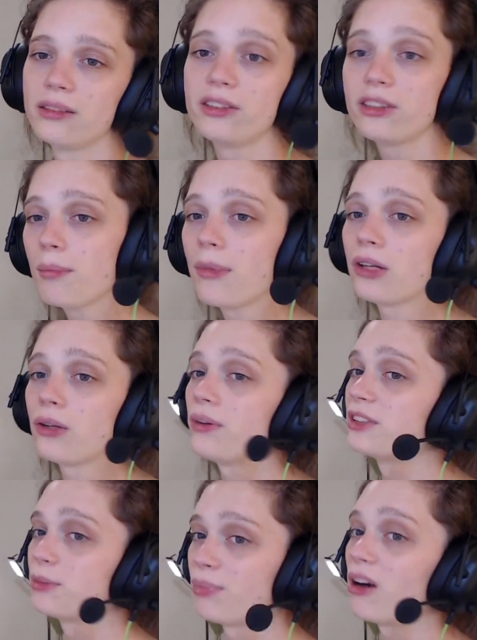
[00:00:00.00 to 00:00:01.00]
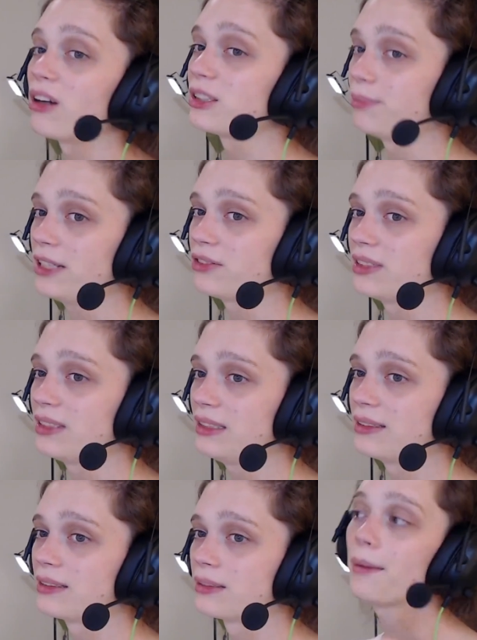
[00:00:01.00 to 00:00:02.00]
to some model of sparse matrices.